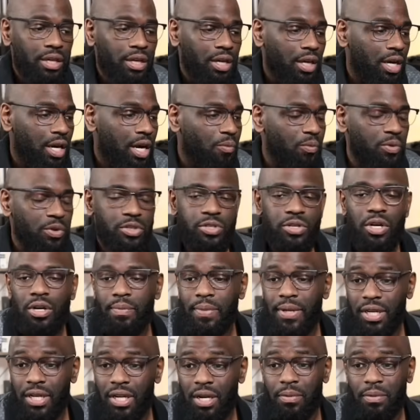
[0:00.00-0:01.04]
I want to talk
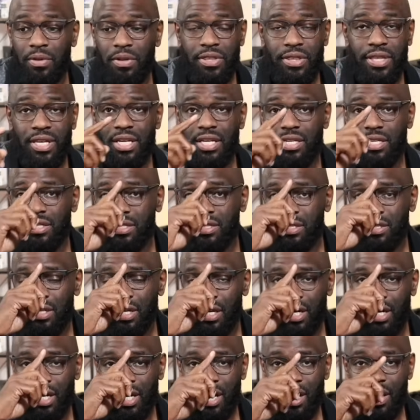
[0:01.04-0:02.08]
about a couple of things.
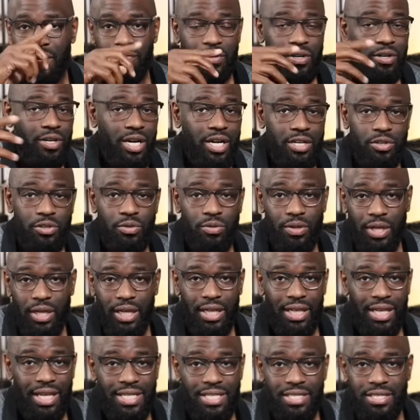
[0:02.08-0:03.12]
I figured I'd do a
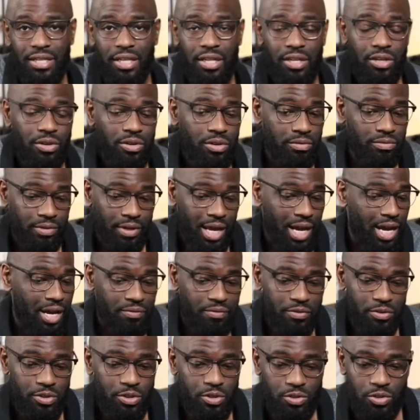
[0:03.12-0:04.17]
lesson here live
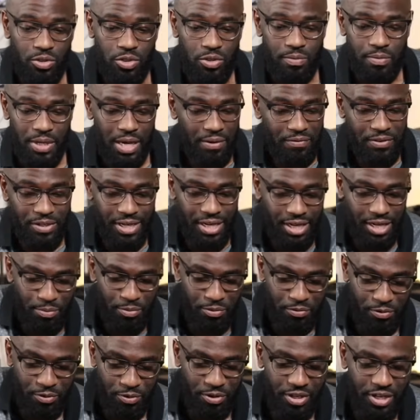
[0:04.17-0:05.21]
on YouTube. Never done it
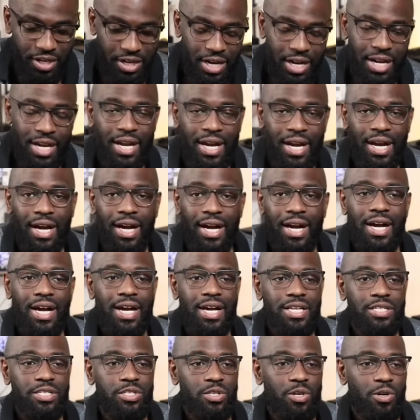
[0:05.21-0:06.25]
before.
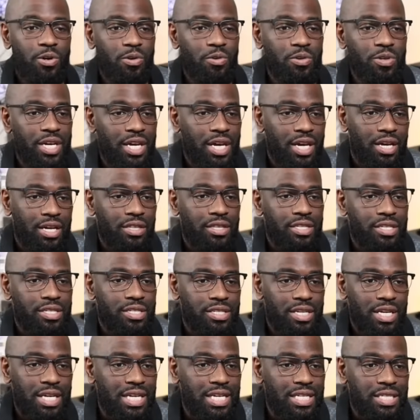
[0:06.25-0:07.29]
So yeah,
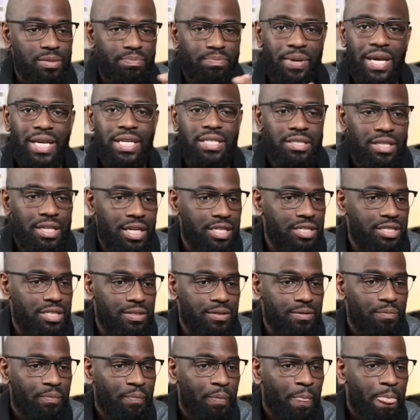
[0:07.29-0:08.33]
this is Base Nation.
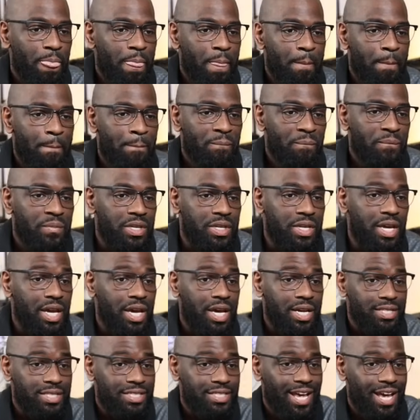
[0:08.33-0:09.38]

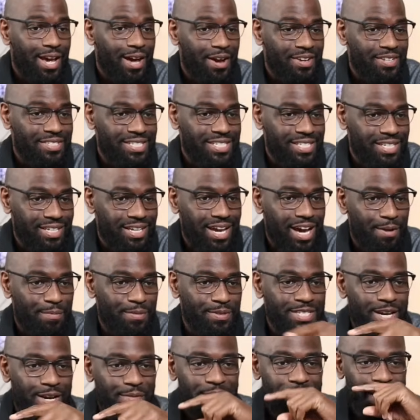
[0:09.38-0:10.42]
Yes, I see your
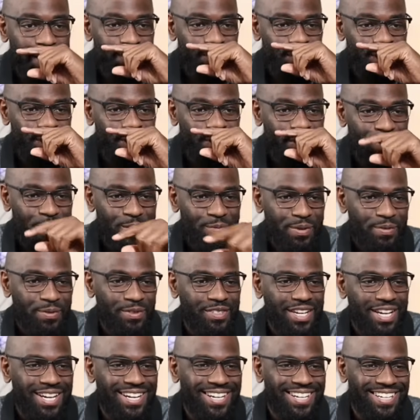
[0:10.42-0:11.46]
comments coming in. What's going
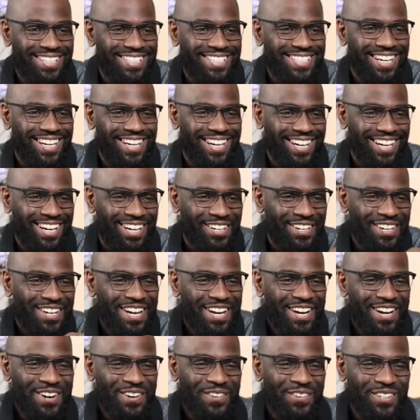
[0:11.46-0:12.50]
on? Check it out.
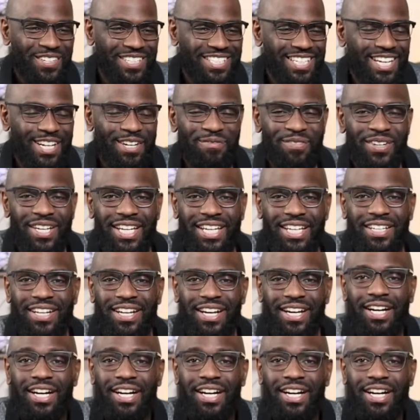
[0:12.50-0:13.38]
What's up, man?